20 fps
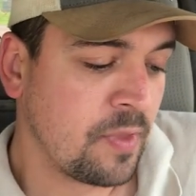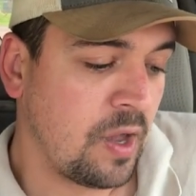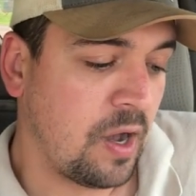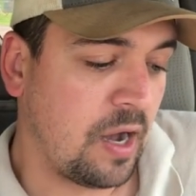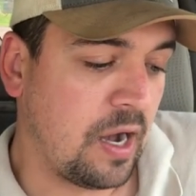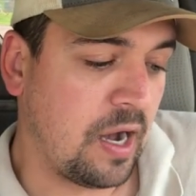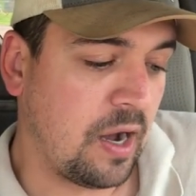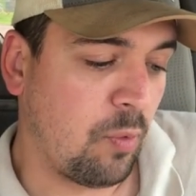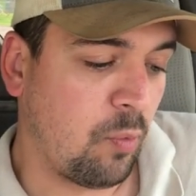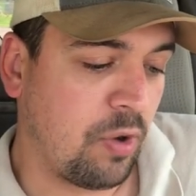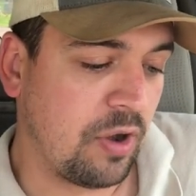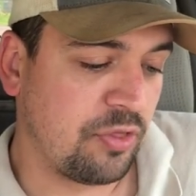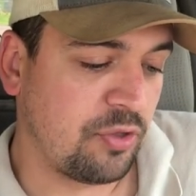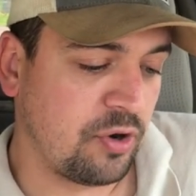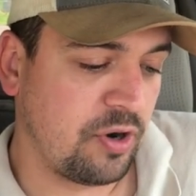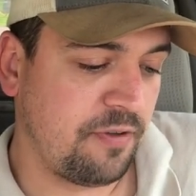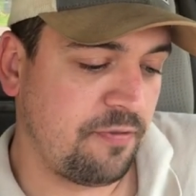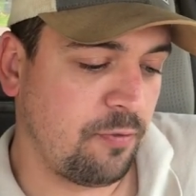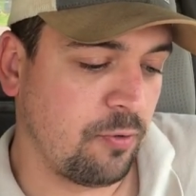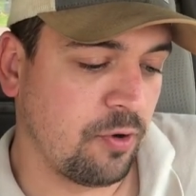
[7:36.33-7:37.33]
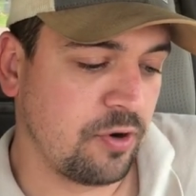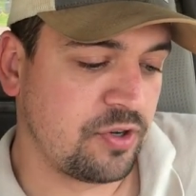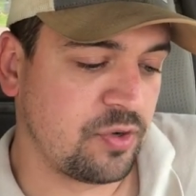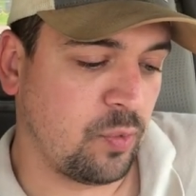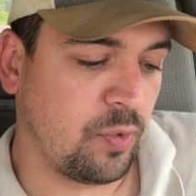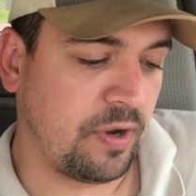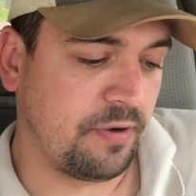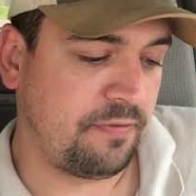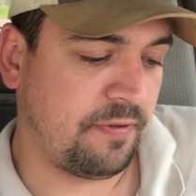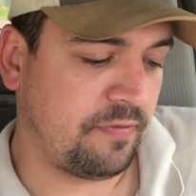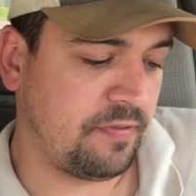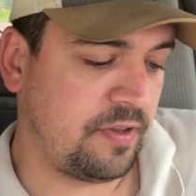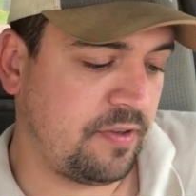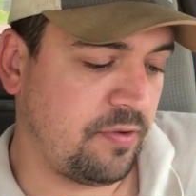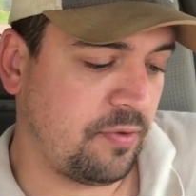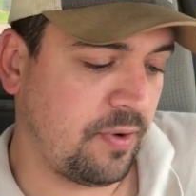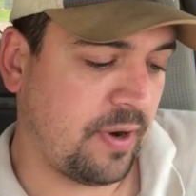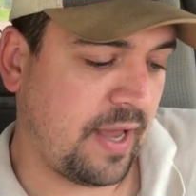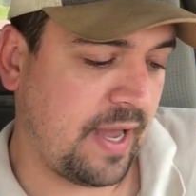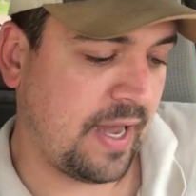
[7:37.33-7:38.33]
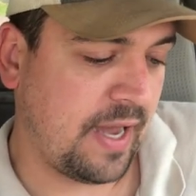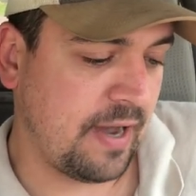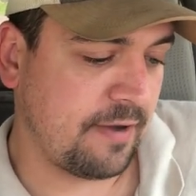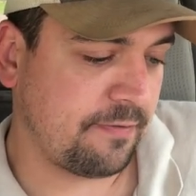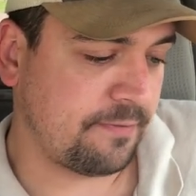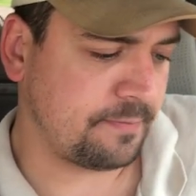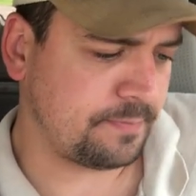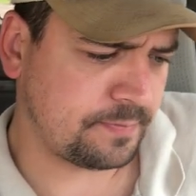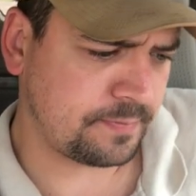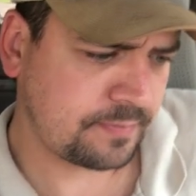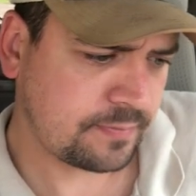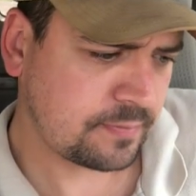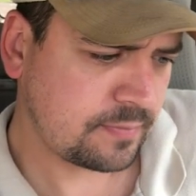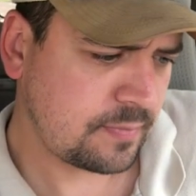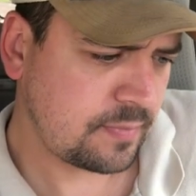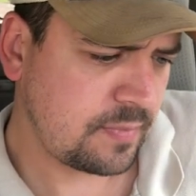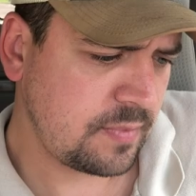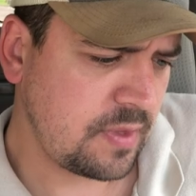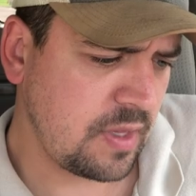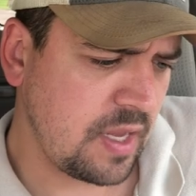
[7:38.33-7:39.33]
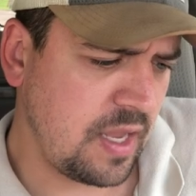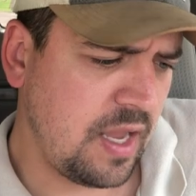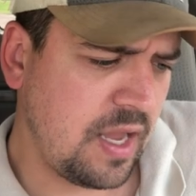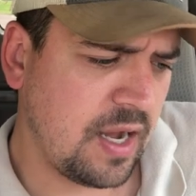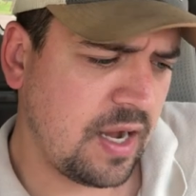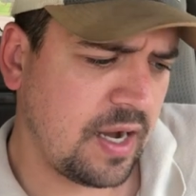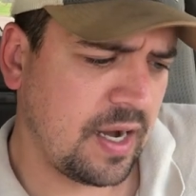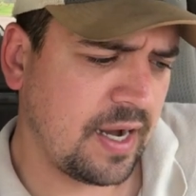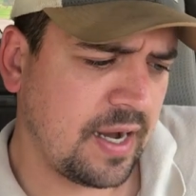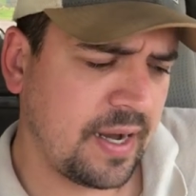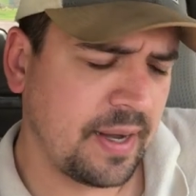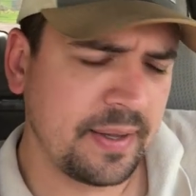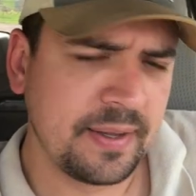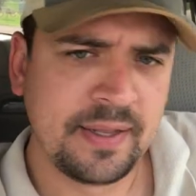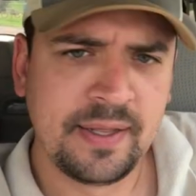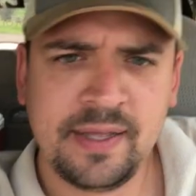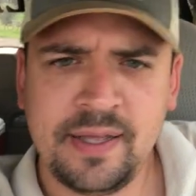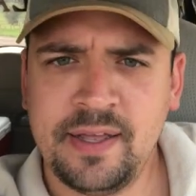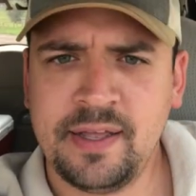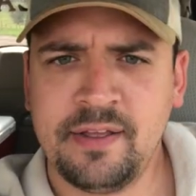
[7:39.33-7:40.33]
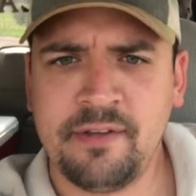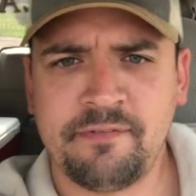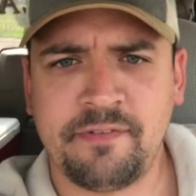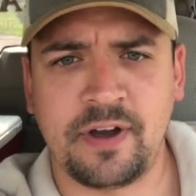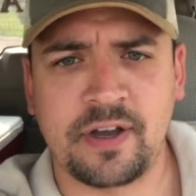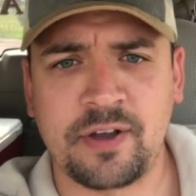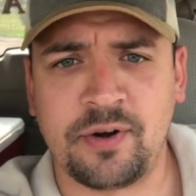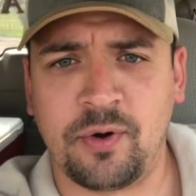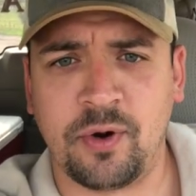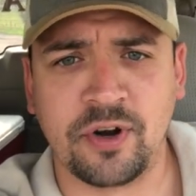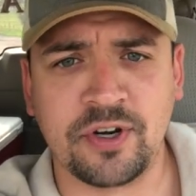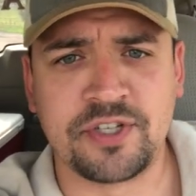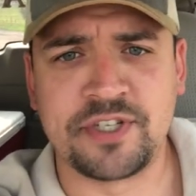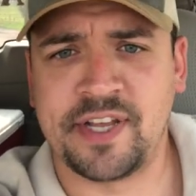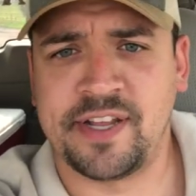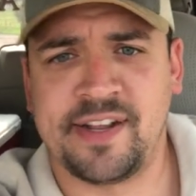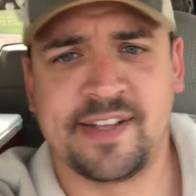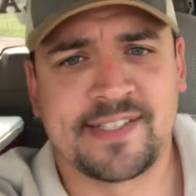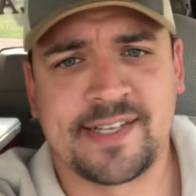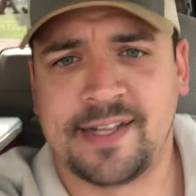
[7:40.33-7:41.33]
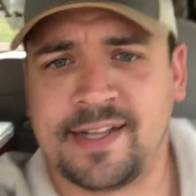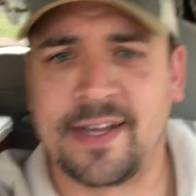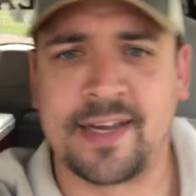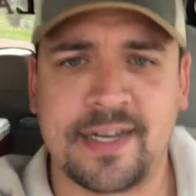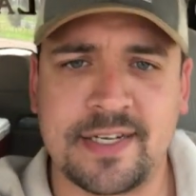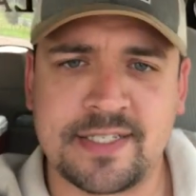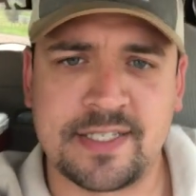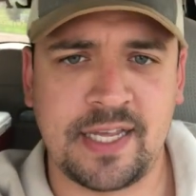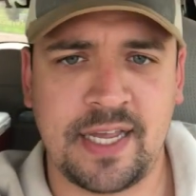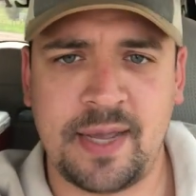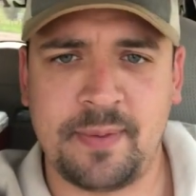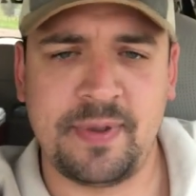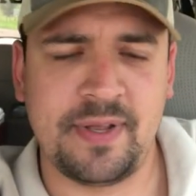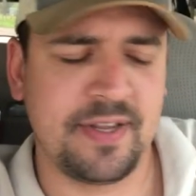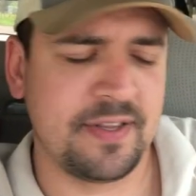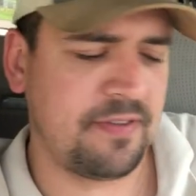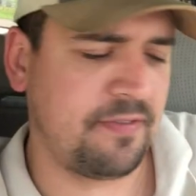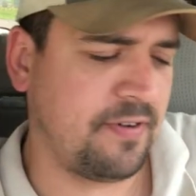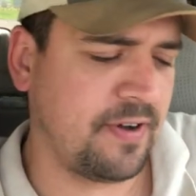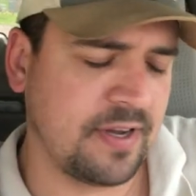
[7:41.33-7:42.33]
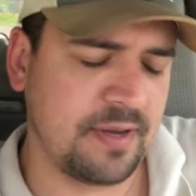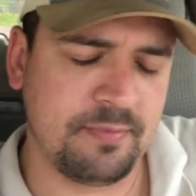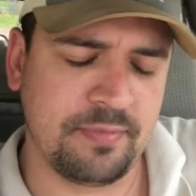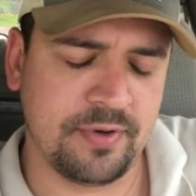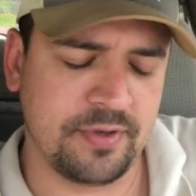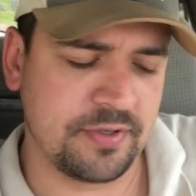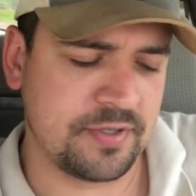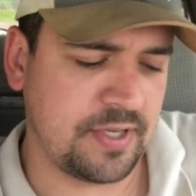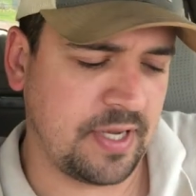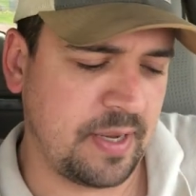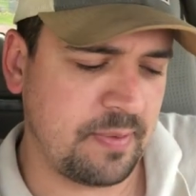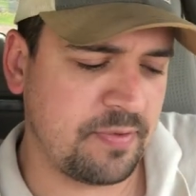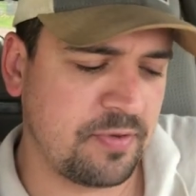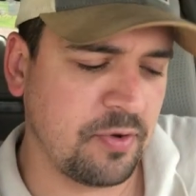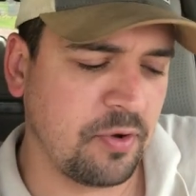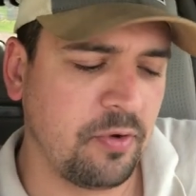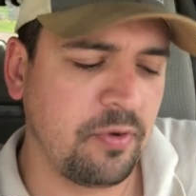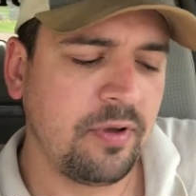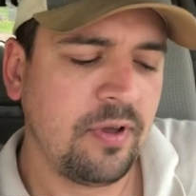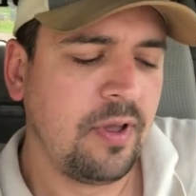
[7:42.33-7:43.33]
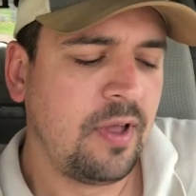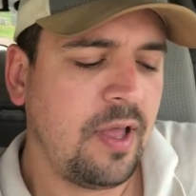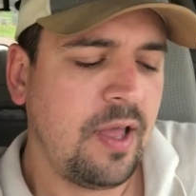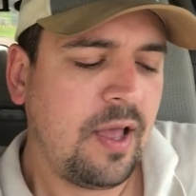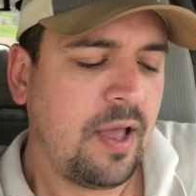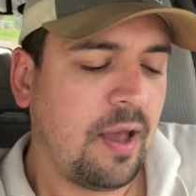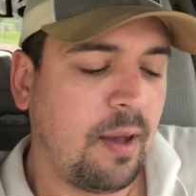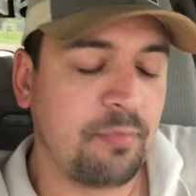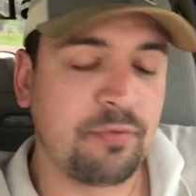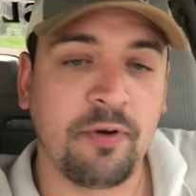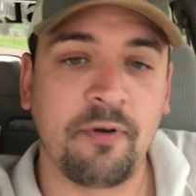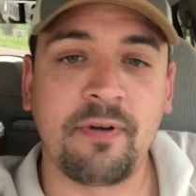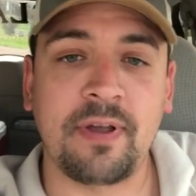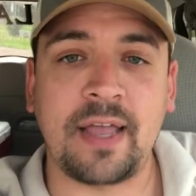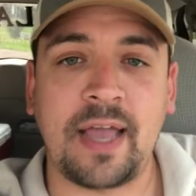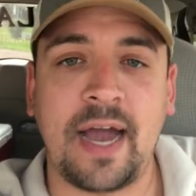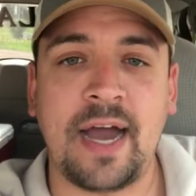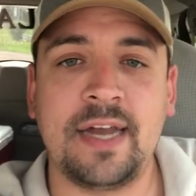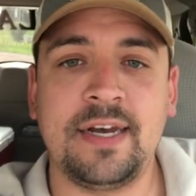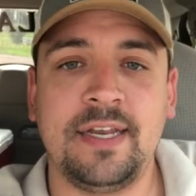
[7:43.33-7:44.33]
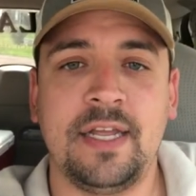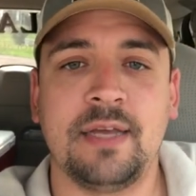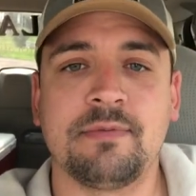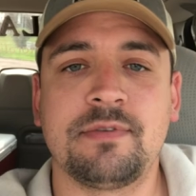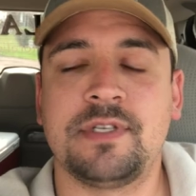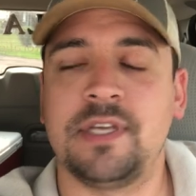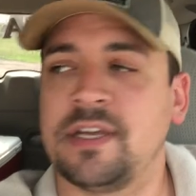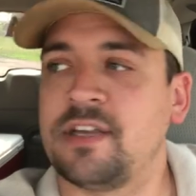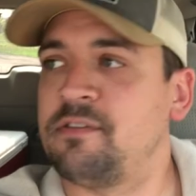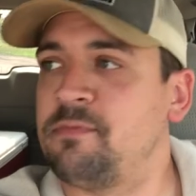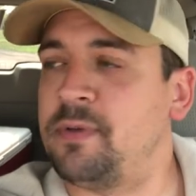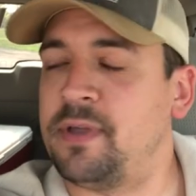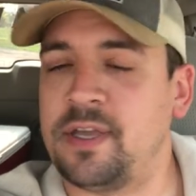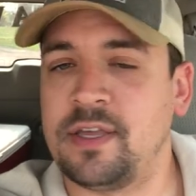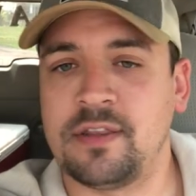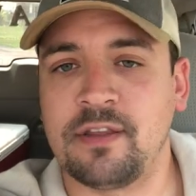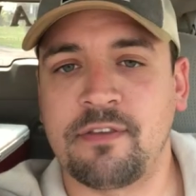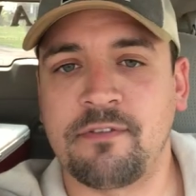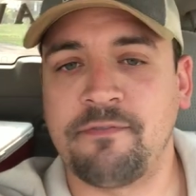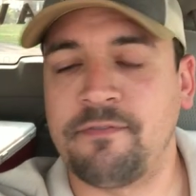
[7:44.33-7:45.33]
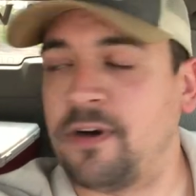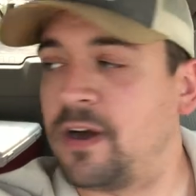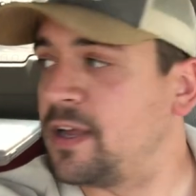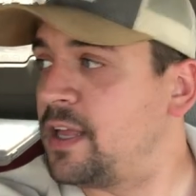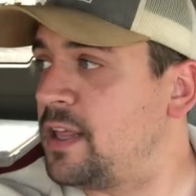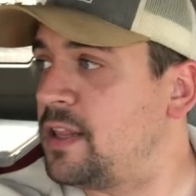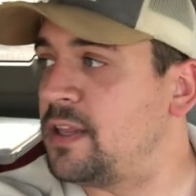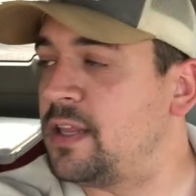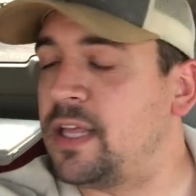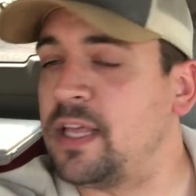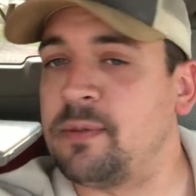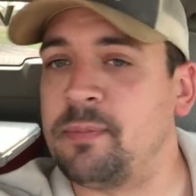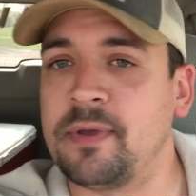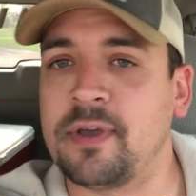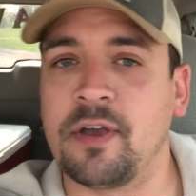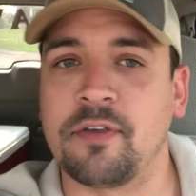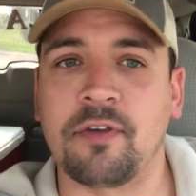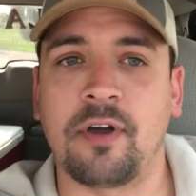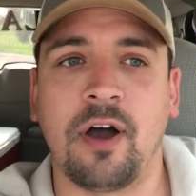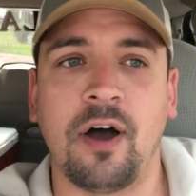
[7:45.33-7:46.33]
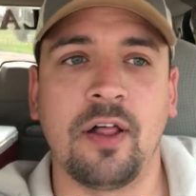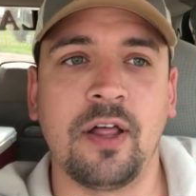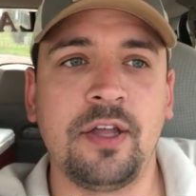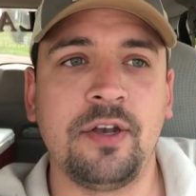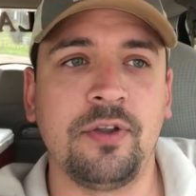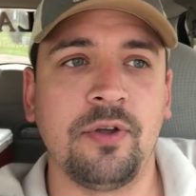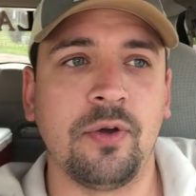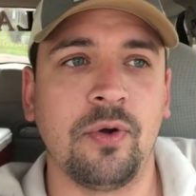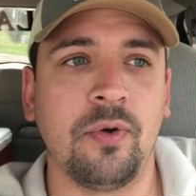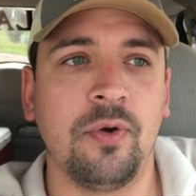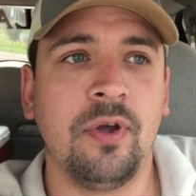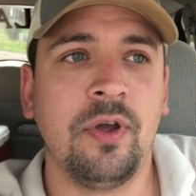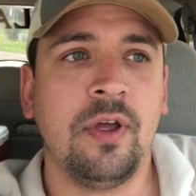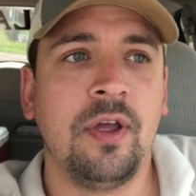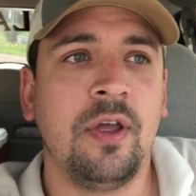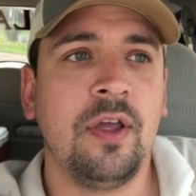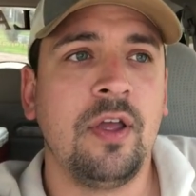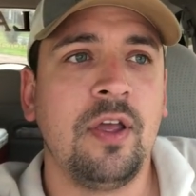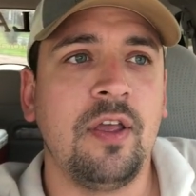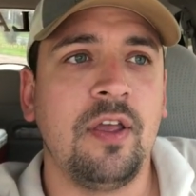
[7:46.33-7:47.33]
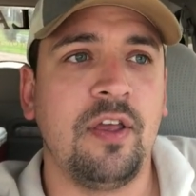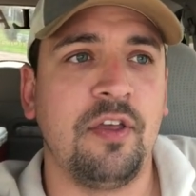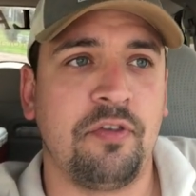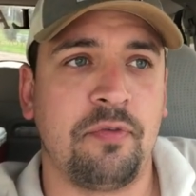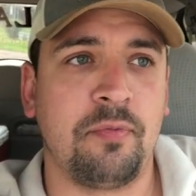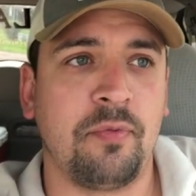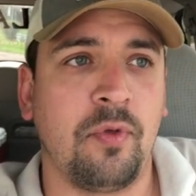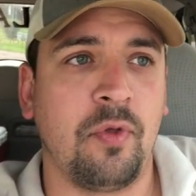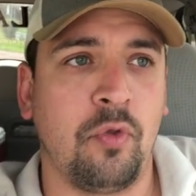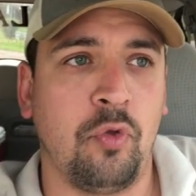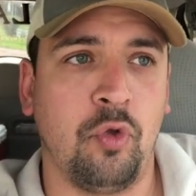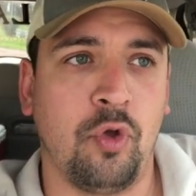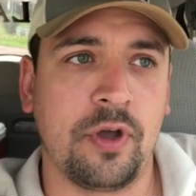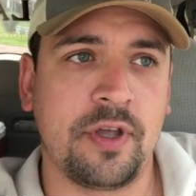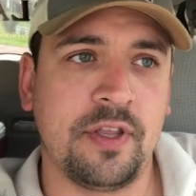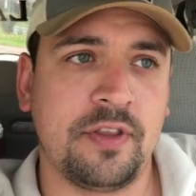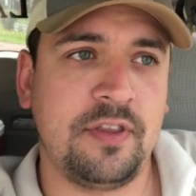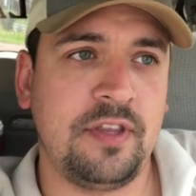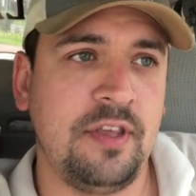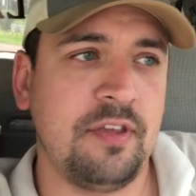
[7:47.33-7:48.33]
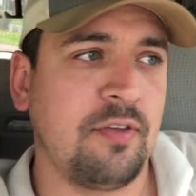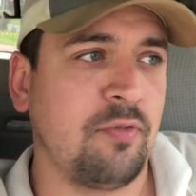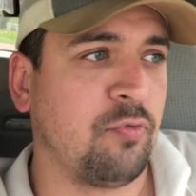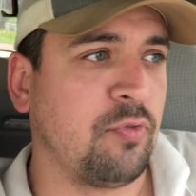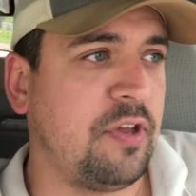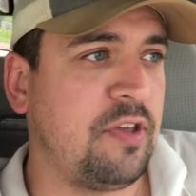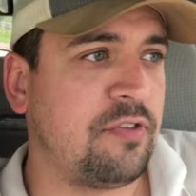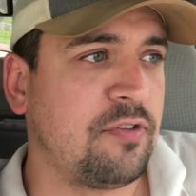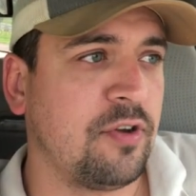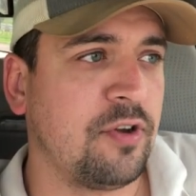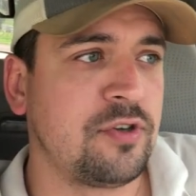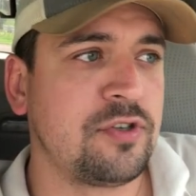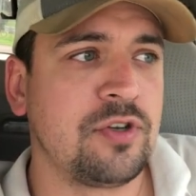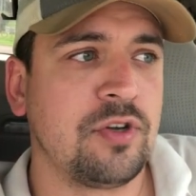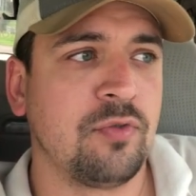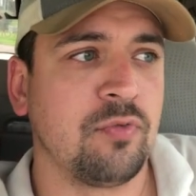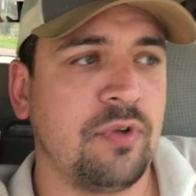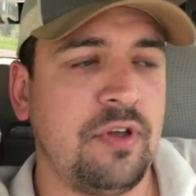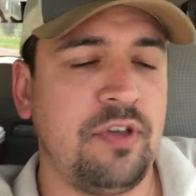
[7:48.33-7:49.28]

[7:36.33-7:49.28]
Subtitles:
134 to 152.5. Fucking horseshit. That's all I got to say. I mean, it's fucking bullshit. I'm so goddamn sick of being in this fucking league because all I do is look at the research.